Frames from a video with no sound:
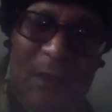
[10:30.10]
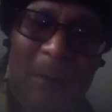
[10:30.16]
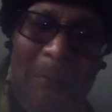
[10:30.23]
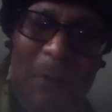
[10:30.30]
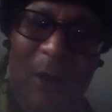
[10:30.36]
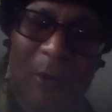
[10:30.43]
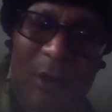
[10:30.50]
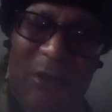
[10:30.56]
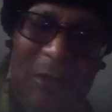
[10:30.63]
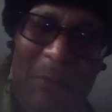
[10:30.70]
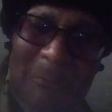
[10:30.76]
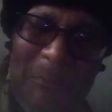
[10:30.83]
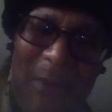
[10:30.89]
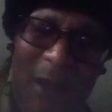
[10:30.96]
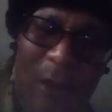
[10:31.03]

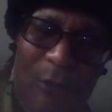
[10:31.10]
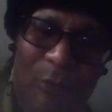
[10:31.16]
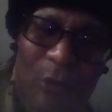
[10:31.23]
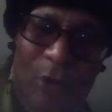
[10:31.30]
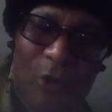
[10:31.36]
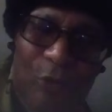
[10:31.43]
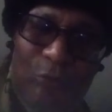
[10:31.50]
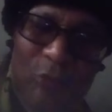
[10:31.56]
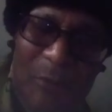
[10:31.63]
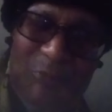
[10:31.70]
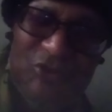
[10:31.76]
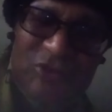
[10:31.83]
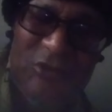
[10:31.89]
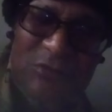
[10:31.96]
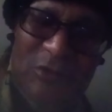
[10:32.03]
American power
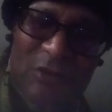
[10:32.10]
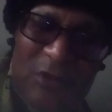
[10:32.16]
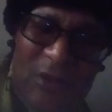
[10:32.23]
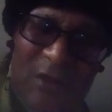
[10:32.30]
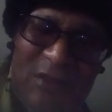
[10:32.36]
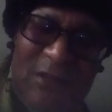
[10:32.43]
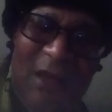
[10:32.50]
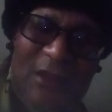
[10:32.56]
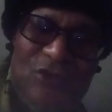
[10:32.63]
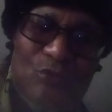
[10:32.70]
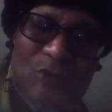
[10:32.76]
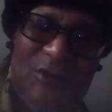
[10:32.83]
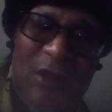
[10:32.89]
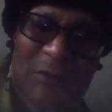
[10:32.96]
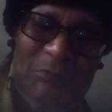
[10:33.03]
corruption,
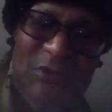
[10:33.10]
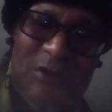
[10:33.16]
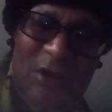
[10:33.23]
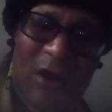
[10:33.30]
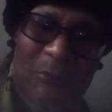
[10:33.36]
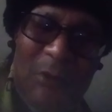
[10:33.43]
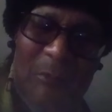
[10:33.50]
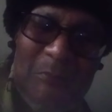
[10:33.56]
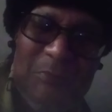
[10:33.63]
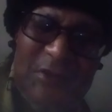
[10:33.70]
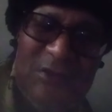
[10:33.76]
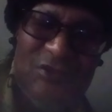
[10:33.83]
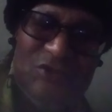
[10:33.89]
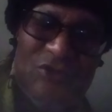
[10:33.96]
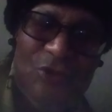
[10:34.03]
that's when they become a
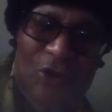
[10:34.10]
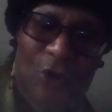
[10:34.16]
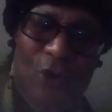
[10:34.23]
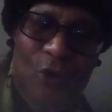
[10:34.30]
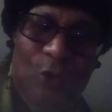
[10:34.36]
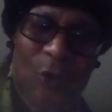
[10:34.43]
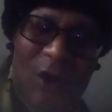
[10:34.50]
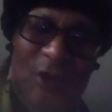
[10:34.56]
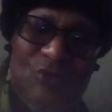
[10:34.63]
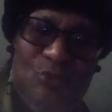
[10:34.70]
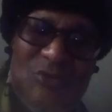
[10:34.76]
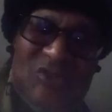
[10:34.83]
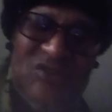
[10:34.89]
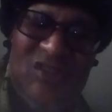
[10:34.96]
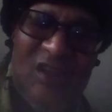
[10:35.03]
beast. Or as
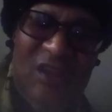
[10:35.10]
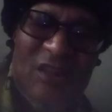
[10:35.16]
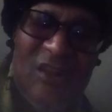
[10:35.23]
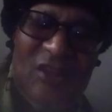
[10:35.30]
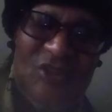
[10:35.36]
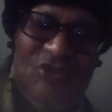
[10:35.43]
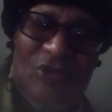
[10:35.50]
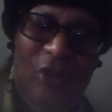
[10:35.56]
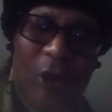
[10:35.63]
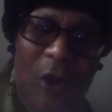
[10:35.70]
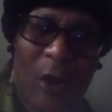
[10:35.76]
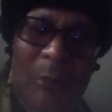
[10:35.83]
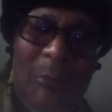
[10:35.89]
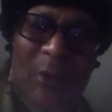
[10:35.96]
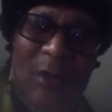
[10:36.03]
we say in
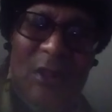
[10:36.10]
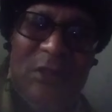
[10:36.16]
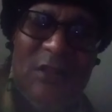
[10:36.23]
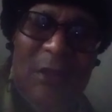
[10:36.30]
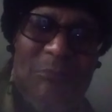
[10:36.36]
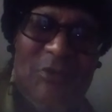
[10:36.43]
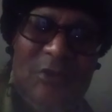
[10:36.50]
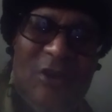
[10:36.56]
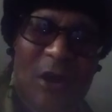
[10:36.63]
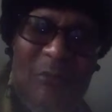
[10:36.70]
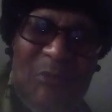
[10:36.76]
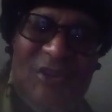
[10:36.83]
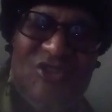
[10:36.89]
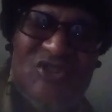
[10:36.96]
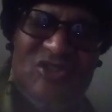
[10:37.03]
Islam, they
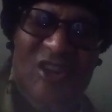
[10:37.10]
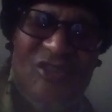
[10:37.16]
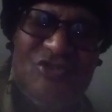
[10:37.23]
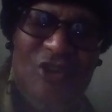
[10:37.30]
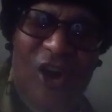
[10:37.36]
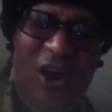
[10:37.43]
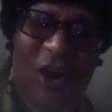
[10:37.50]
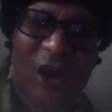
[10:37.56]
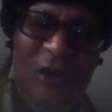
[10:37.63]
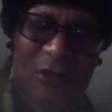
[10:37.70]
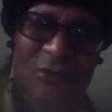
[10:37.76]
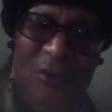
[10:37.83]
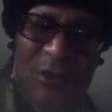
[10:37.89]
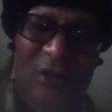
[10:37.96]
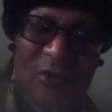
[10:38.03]
become a shaitan,
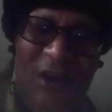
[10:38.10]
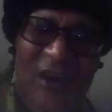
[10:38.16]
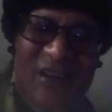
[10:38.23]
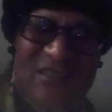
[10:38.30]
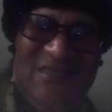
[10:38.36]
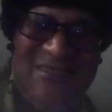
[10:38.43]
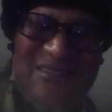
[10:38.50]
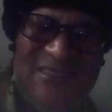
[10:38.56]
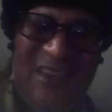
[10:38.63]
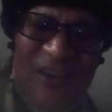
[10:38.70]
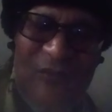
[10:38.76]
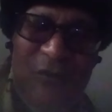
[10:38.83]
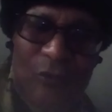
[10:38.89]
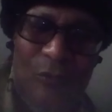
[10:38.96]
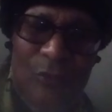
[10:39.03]
a
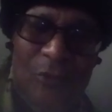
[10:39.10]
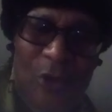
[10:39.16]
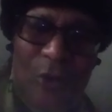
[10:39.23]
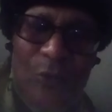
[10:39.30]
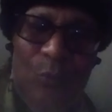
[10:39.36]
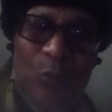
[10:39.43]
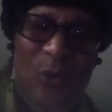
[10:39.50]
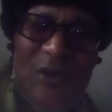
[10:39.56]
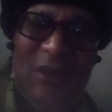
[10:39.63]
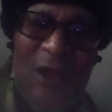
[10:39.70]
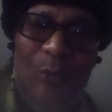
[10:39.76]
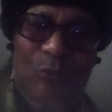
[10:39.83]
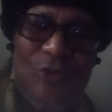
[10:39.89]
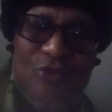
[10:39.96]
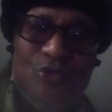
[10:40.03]
devil, one
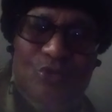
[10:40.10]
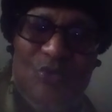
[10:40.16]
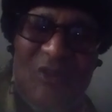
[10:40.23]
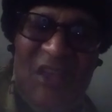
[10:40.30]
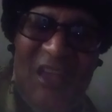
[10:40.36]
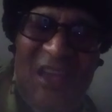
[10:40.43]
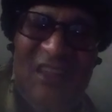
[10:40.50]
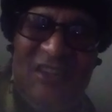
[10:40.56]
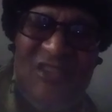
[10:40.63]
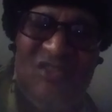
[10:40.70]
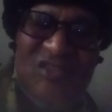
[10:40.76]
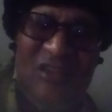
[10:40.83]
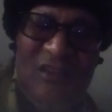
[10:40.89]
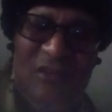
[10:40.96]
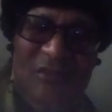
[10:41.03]
that will do
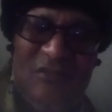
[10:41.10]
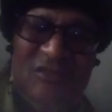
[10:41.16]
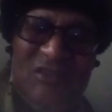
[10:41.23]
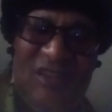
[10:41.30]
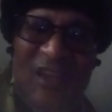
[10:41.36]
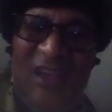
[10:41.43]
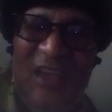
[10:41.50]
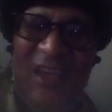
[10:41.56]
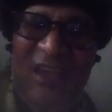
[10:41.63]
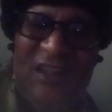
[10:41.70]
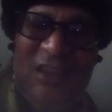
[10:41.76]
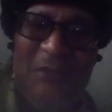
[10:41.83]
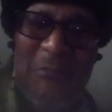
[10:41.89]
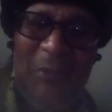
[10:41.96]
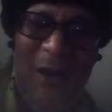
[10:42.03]
anything to
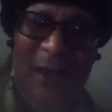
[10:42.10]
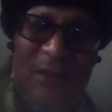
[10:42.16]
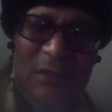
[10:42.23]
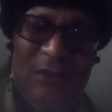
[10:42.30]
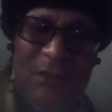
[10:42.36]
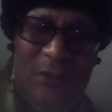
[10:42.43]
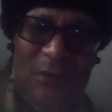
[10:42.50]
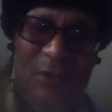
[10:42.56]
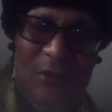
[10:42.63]
anybody